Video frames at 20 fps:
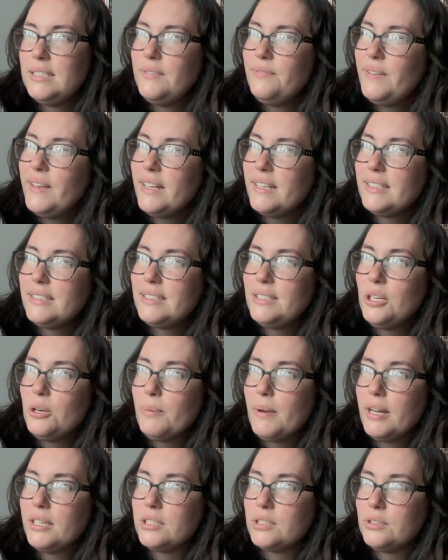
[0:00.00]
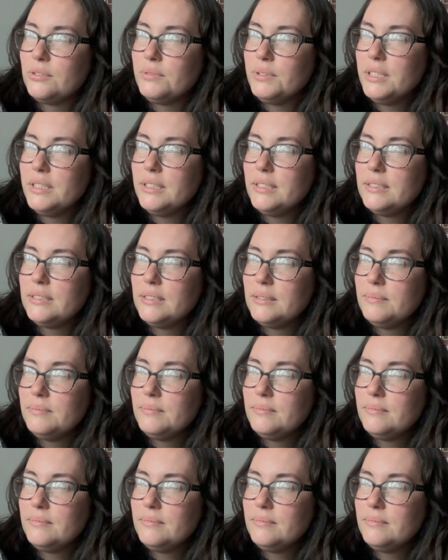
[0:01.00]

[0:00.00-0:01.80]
it fantasy or magical realism?